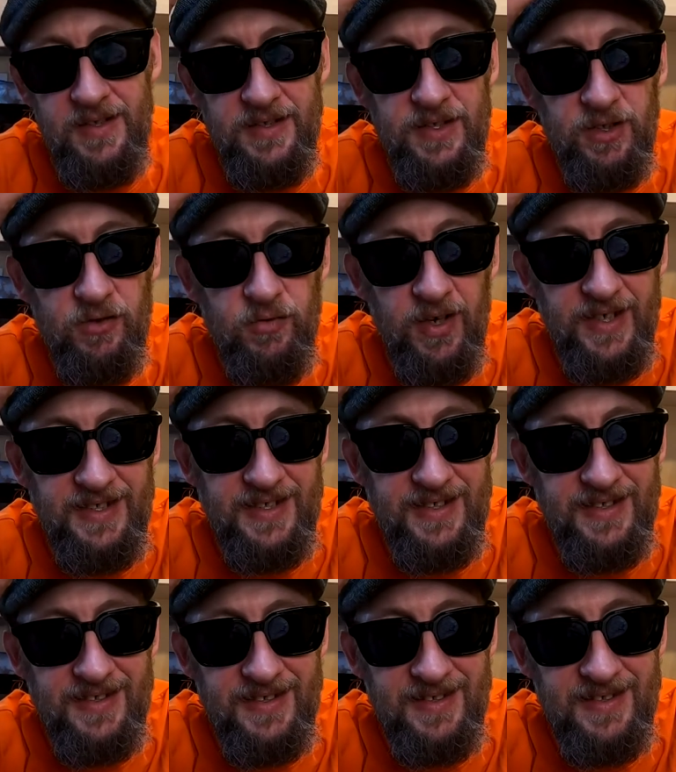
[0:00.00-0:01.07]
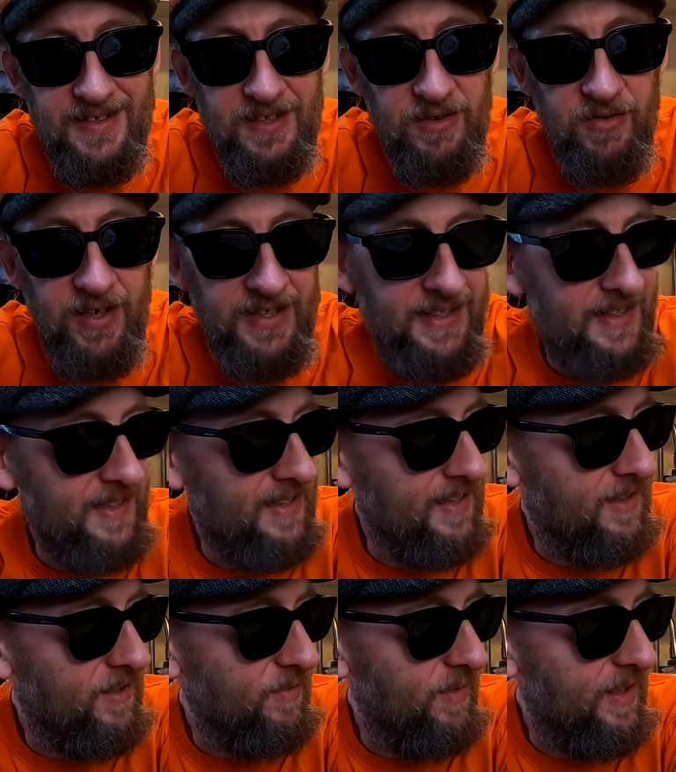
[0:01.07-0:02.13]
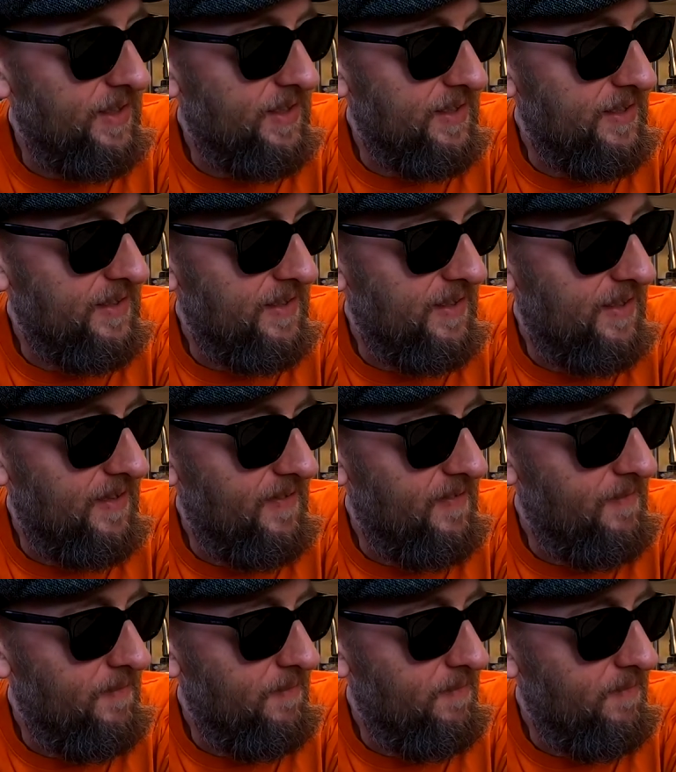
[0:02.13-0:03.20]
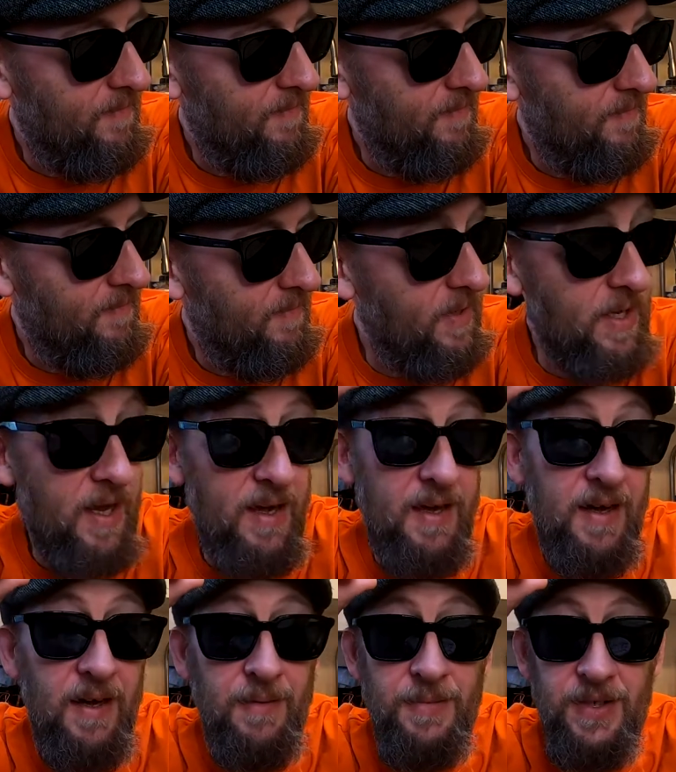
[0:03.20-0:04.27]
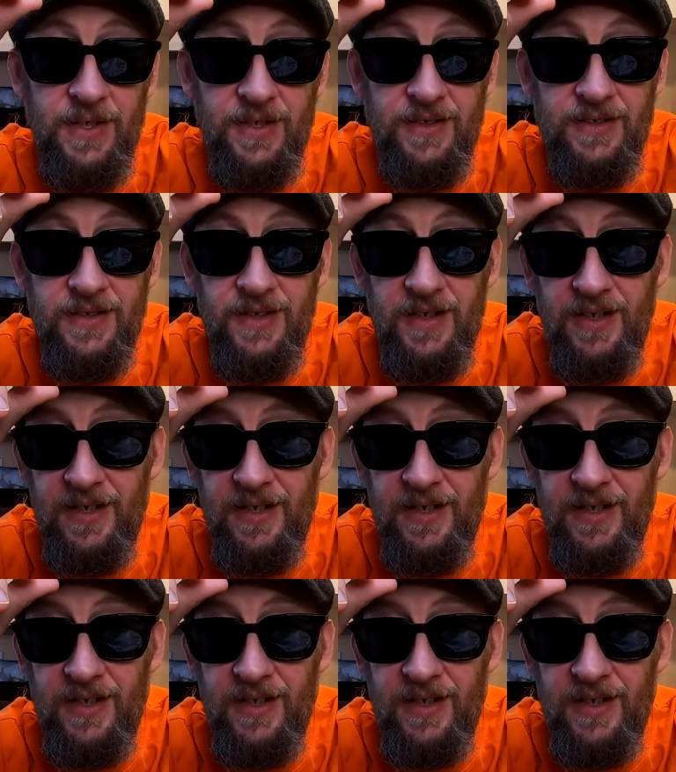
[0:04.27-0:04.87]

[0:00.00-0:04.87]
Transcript: It's a crisis situation. But yeah, I mean,